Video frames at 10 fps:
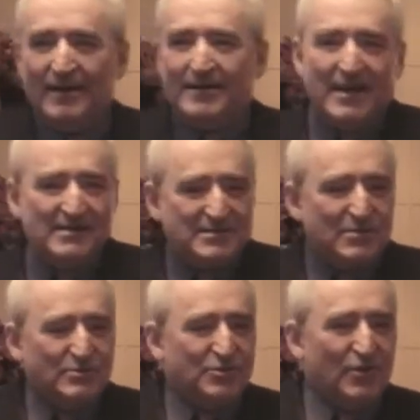I can't
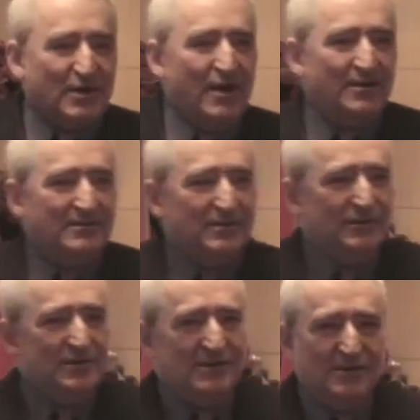see what's going on
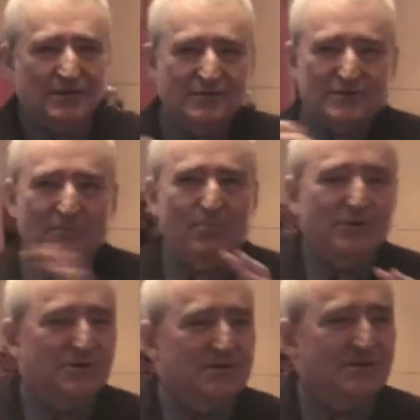until he clears the
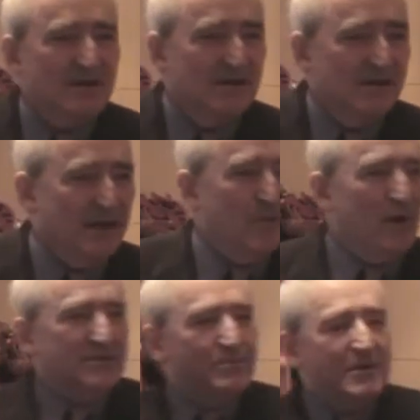bushes. And
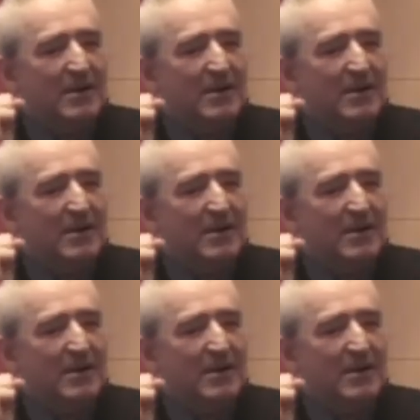what's